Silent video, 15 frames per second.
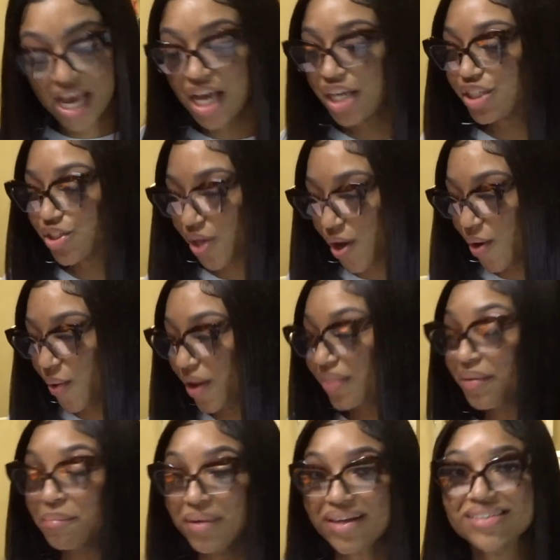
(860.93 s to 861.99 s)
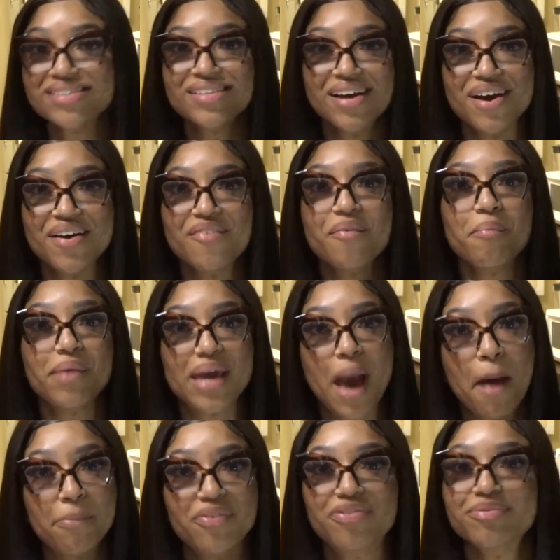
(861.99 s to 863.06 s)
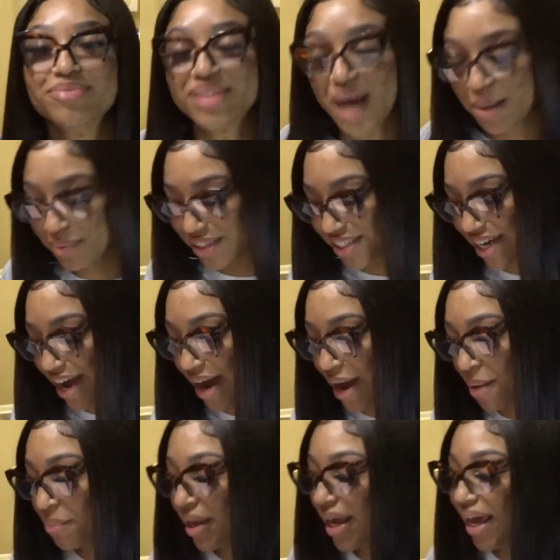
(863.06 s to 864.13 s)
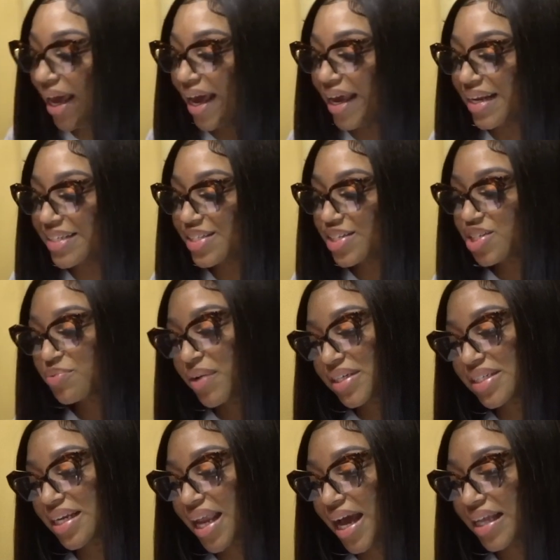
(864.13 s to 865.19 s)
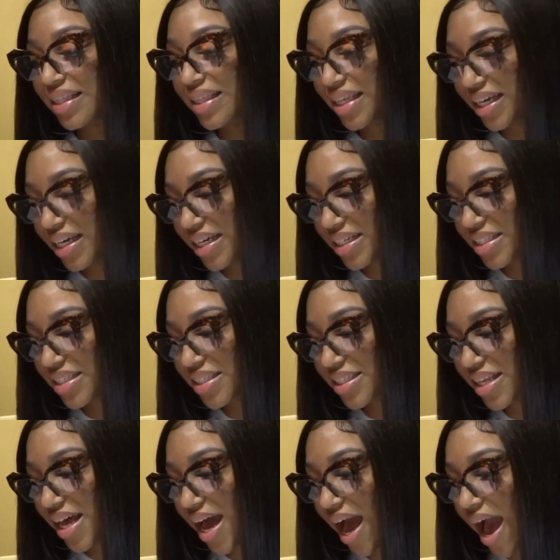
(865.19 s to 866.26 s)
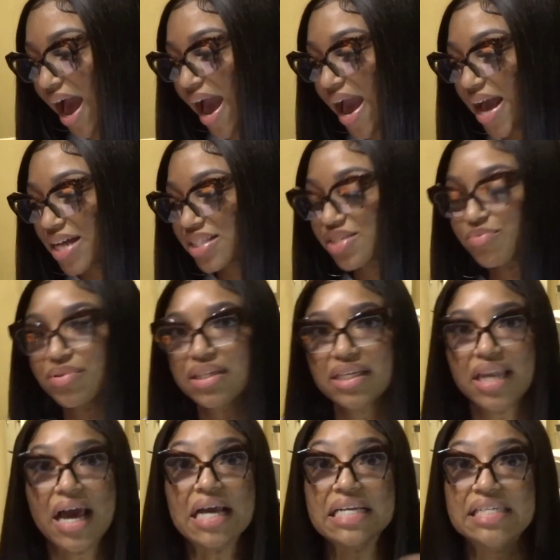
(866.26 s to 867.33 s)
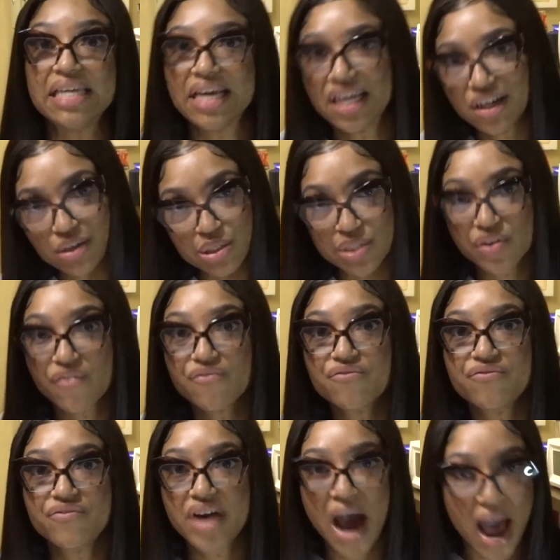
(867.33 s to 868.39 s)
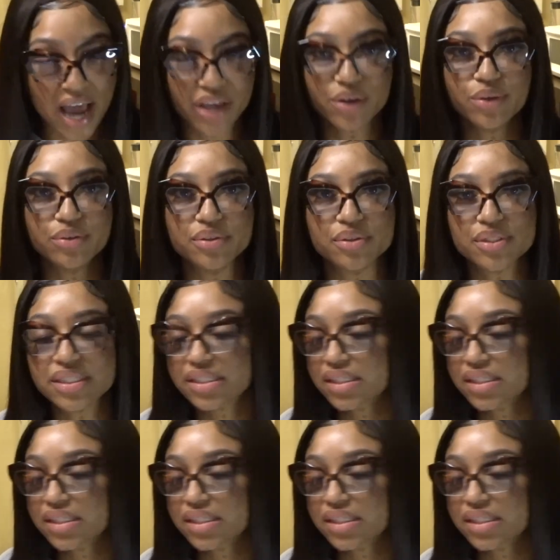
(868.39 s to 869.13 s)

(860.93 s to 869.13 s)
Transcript: So in the midst of me hopping from job to job in a situation like this, I had to really like dig in those files